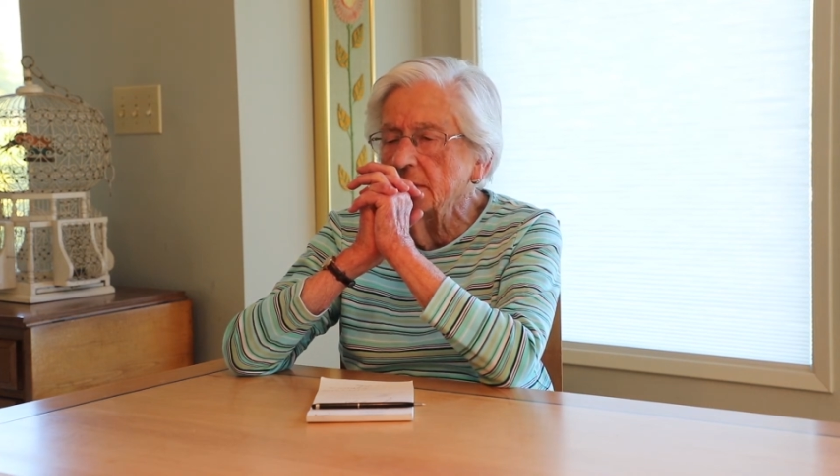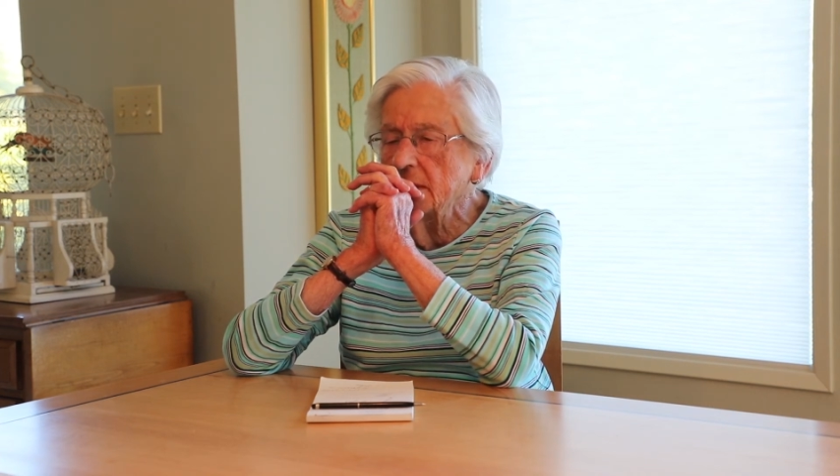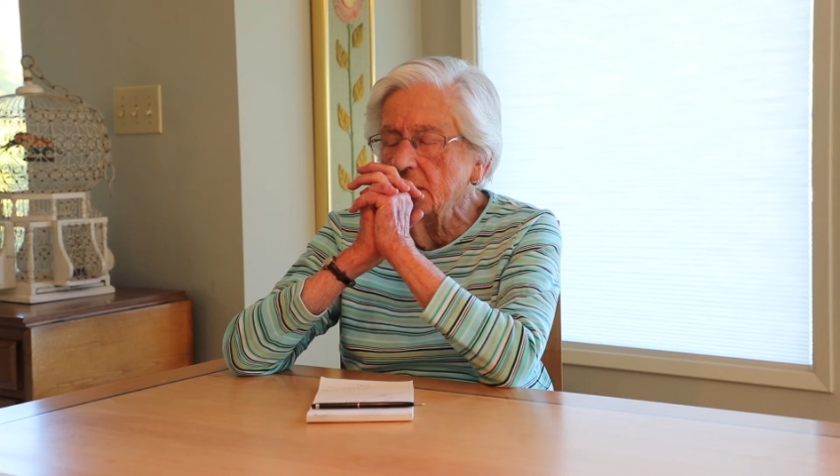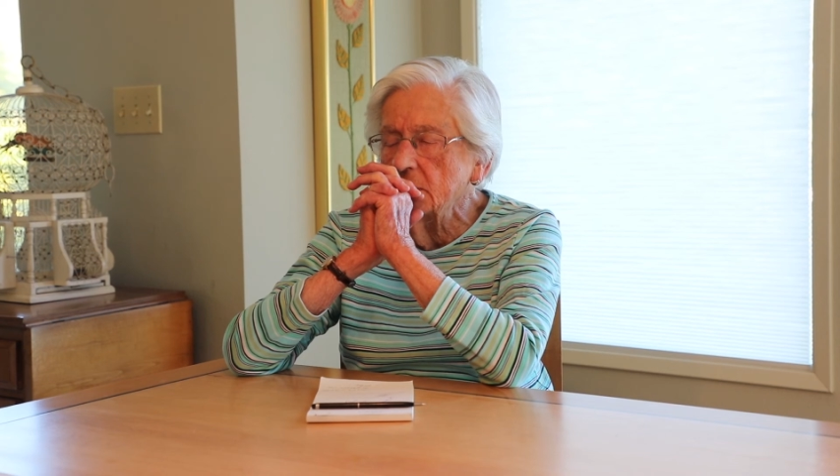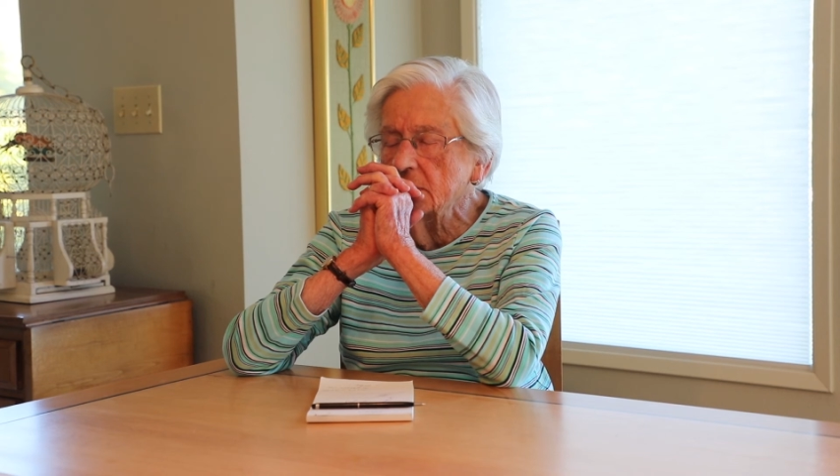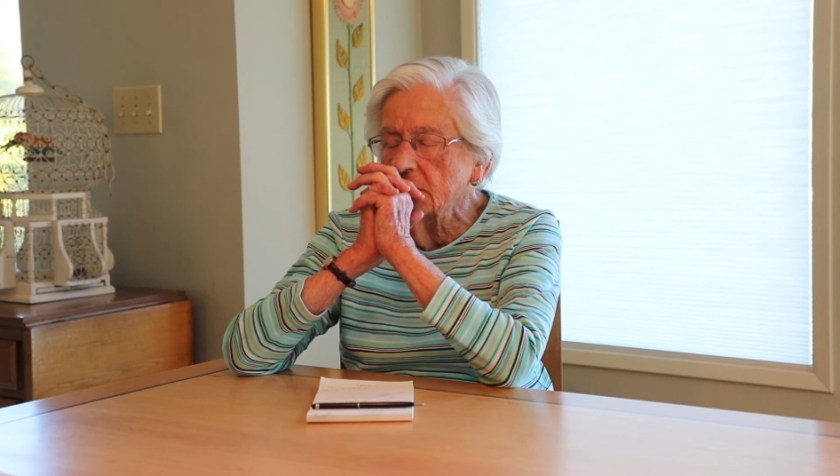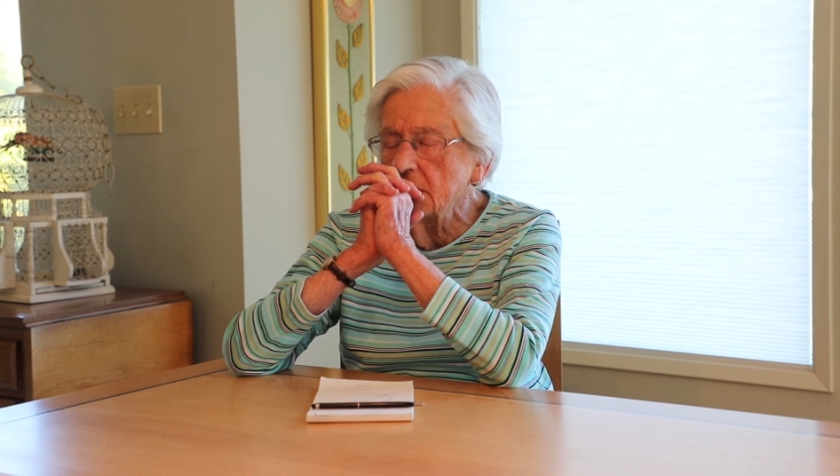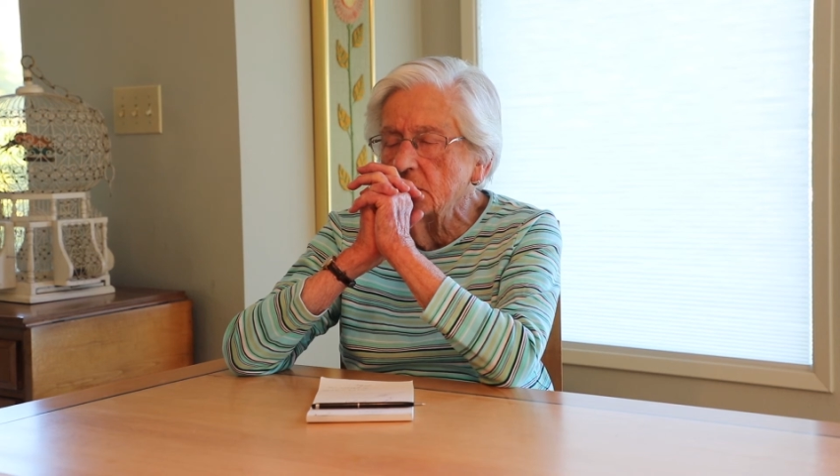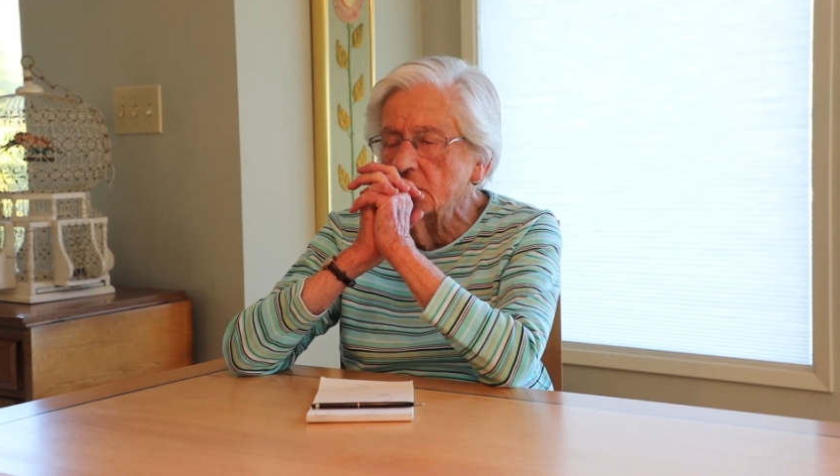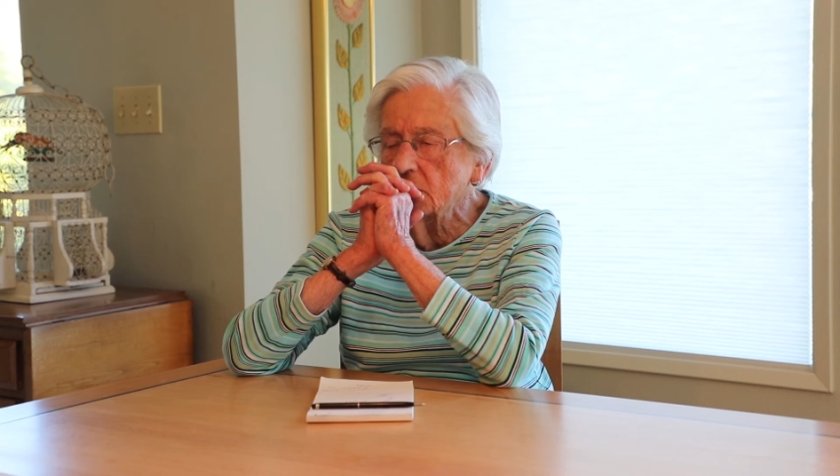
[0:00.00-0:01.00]
but he
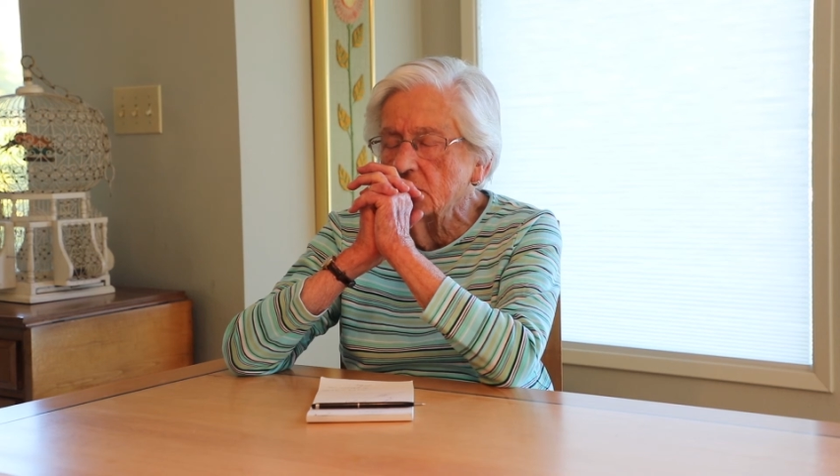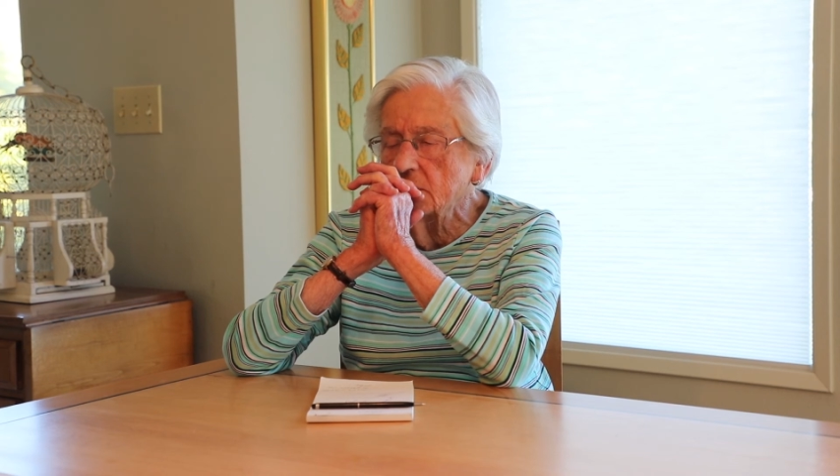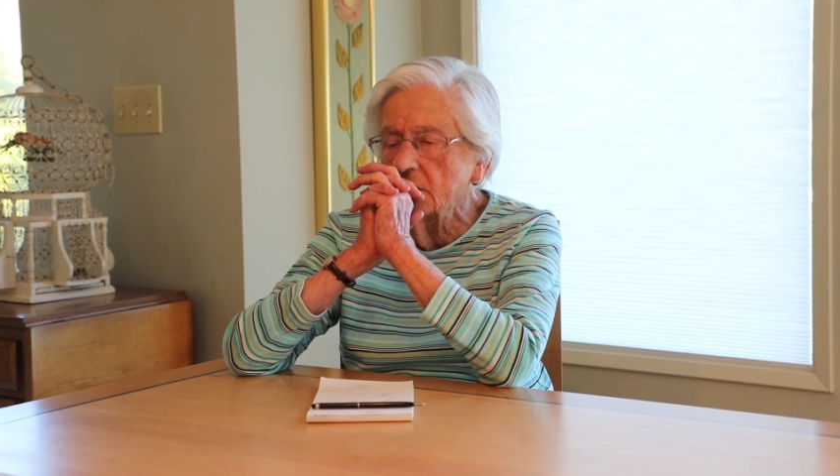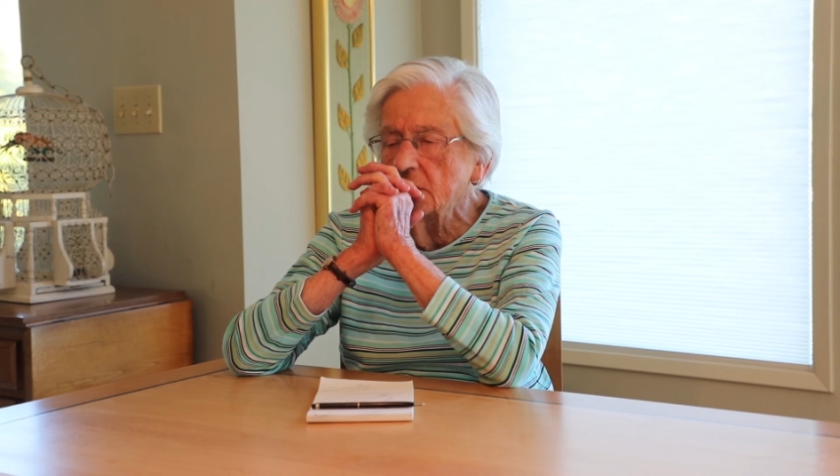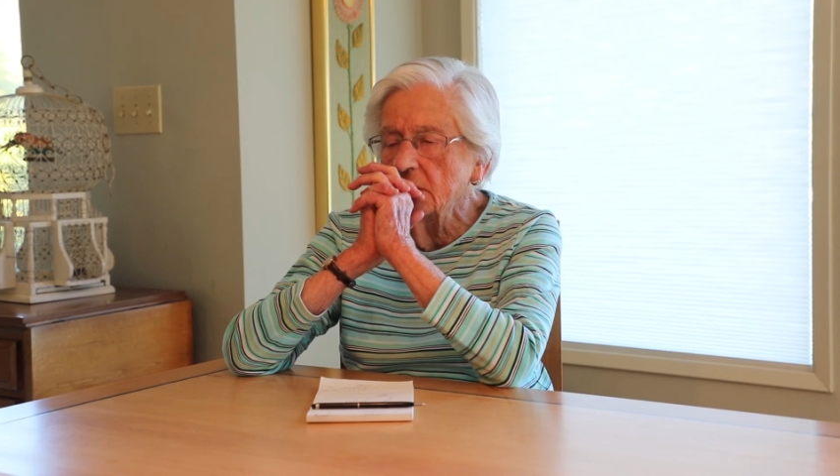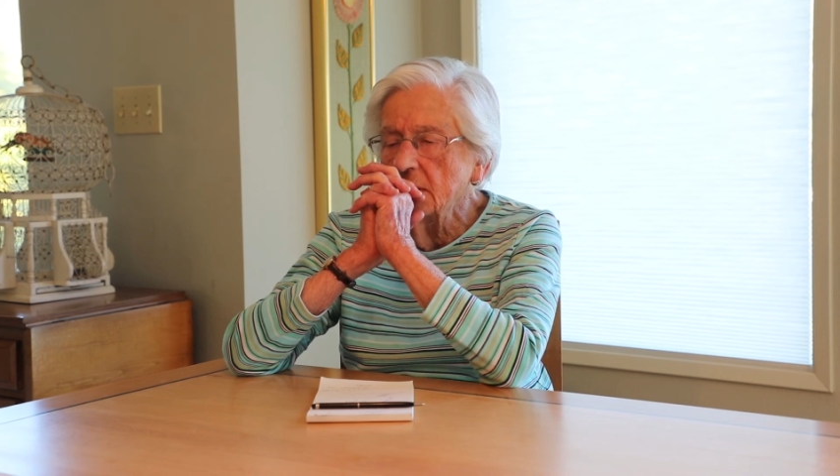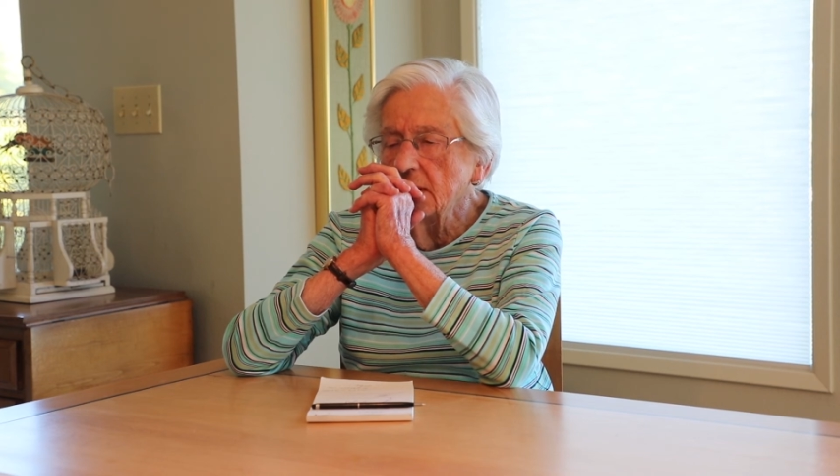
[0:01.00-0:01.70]
was truthful.